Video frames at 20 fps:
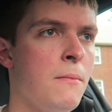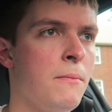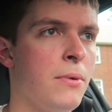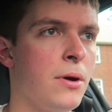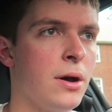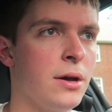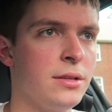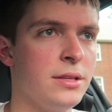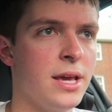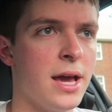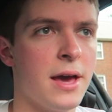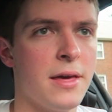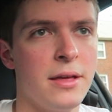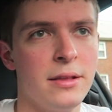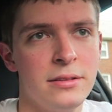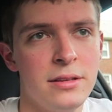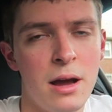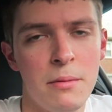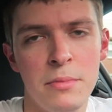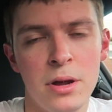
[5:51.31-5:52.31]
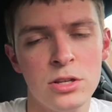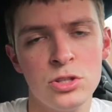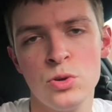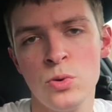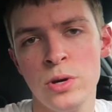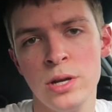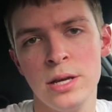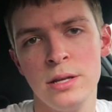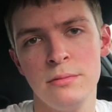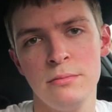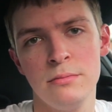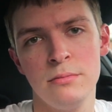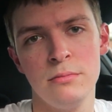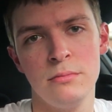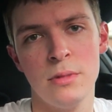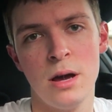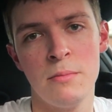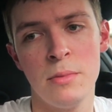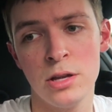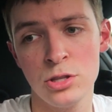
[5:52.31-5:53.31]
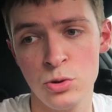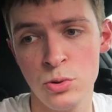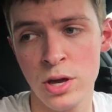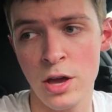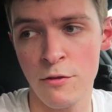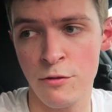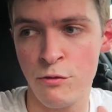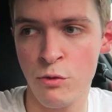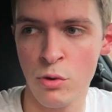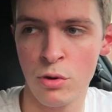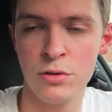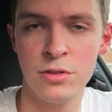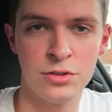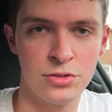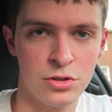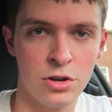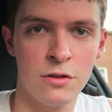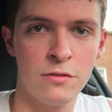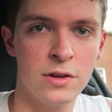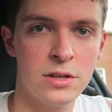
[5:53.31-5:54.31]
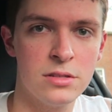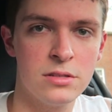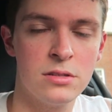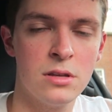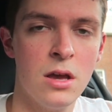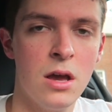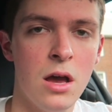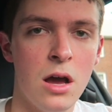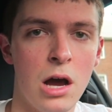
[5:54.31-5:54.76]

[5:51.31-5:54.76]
But yeah, I'm not doing it for the service.